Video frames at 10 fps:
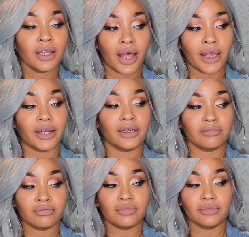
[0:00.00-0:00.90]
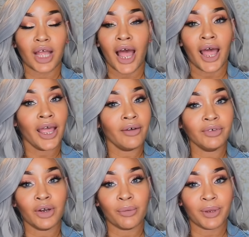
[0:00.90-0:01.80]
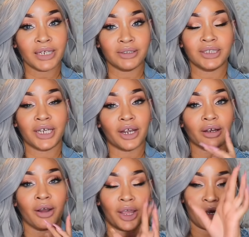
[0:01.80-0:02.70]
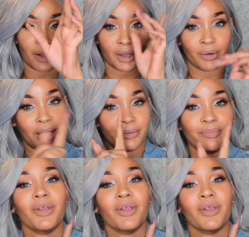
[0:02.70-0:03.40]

Like, I have no complaints with this hair. Okay, okay, wait.